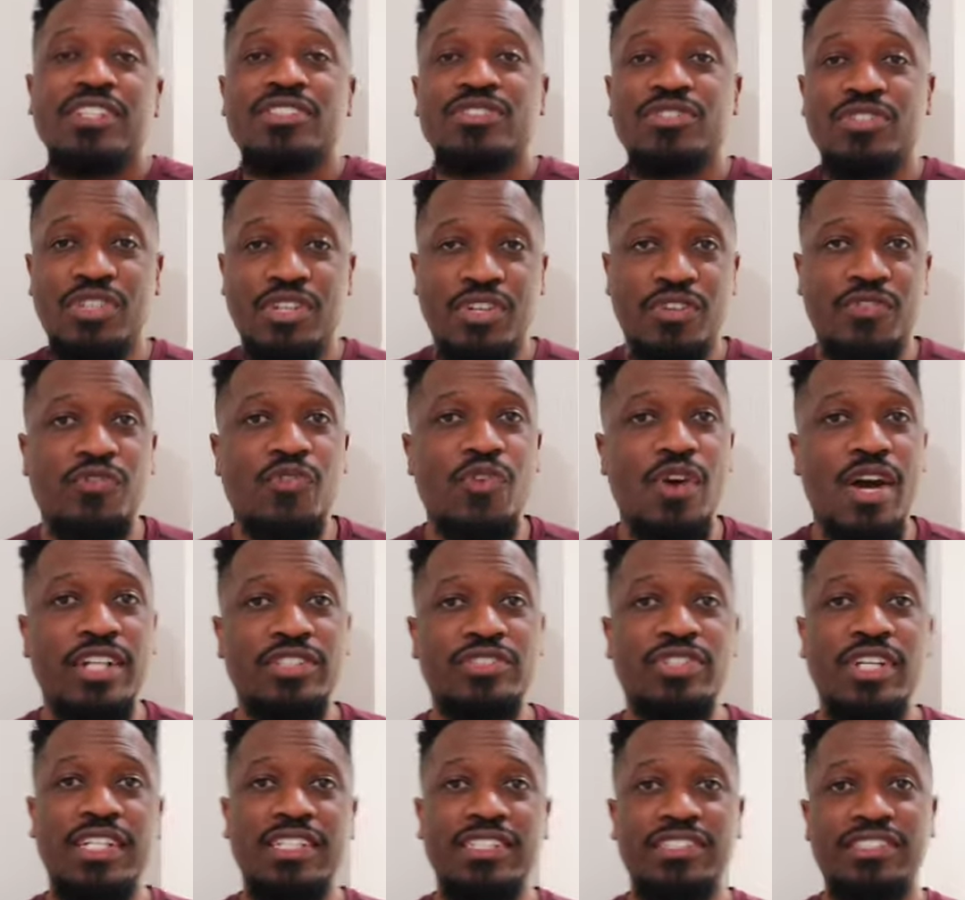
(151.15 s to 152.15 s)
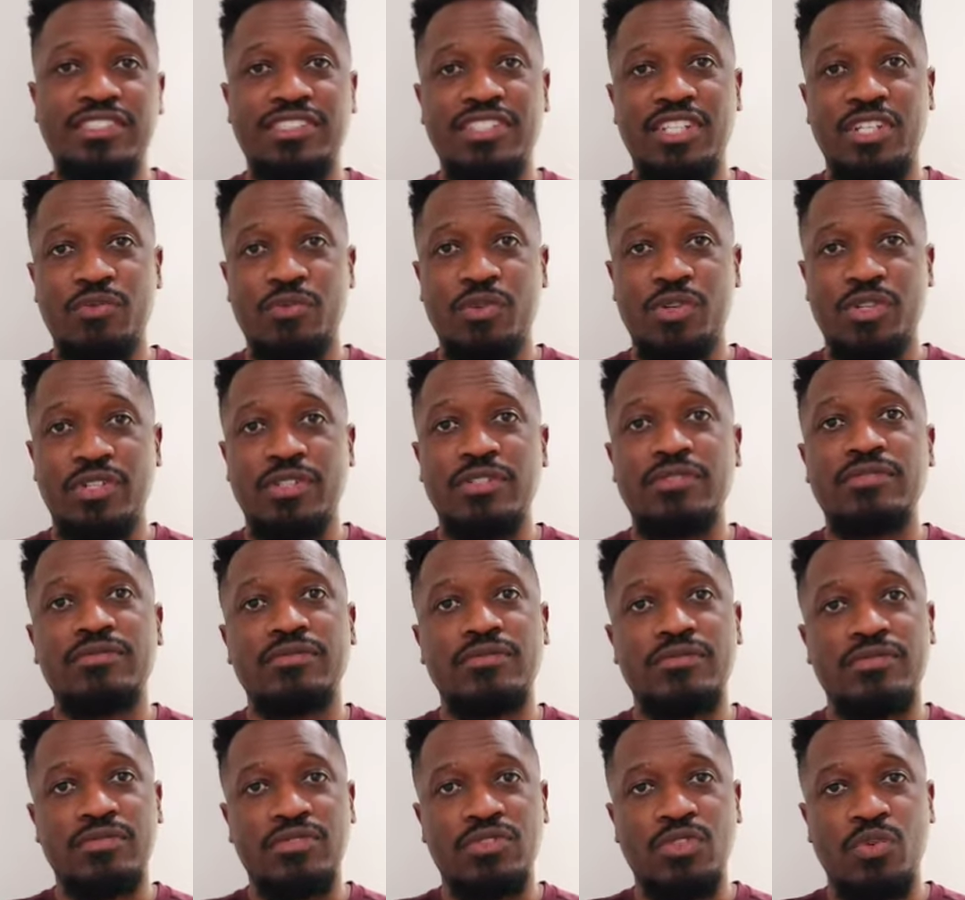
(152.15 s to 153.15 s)
So therefore, I try to stick
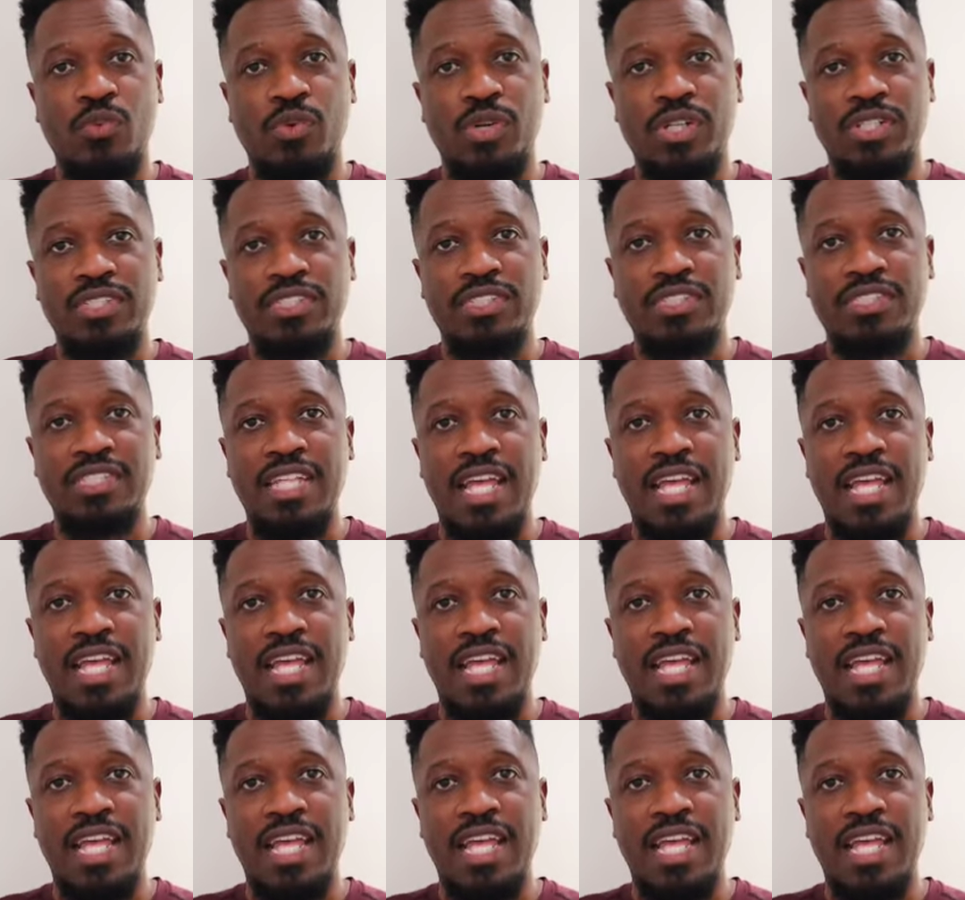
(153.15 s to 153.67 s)
with the ones